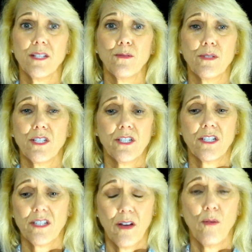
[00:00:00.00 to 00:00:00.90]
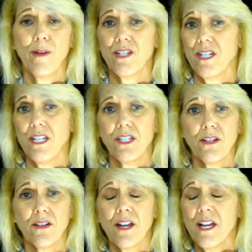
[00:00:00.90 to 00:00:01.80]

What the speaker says: It was just so much easier